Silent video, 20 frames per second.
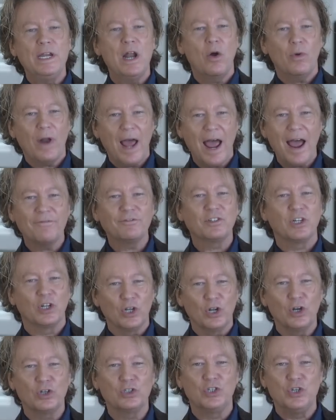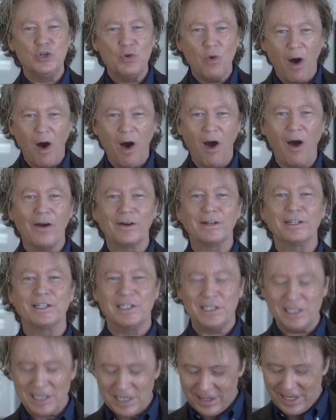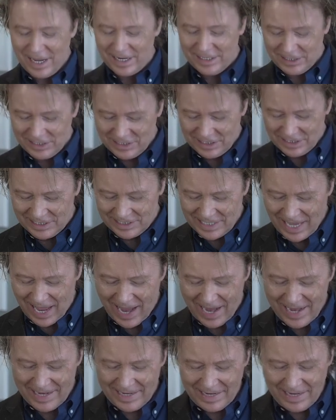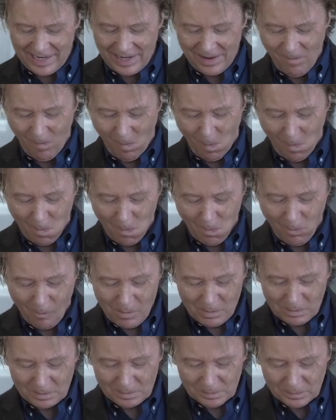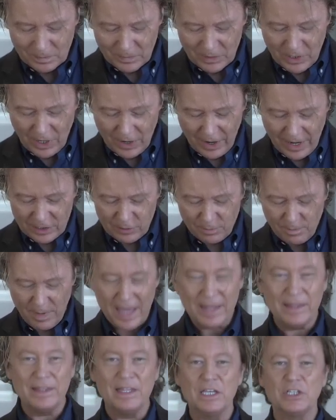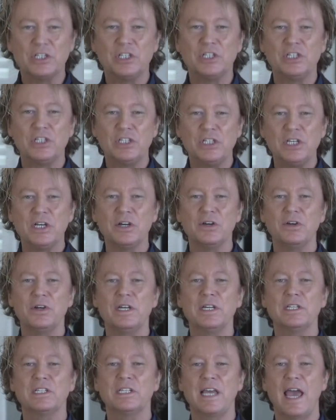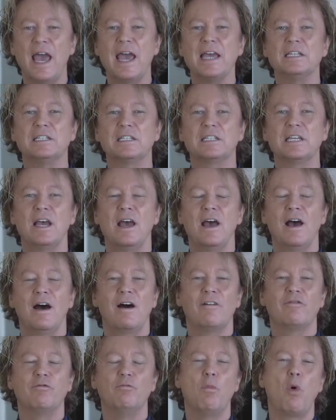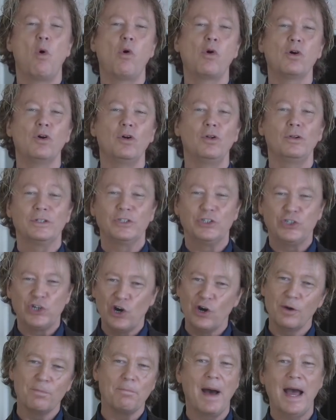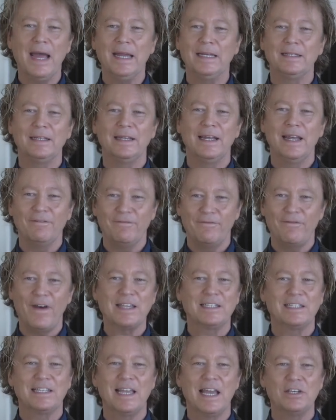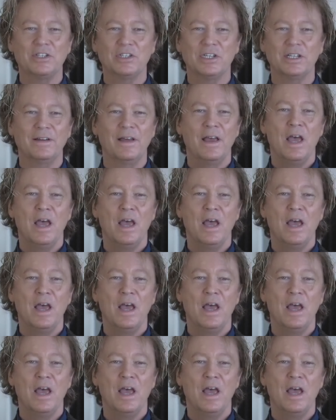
don't have to look too hard to see that in society, there has been this serious case of moral termite infestation.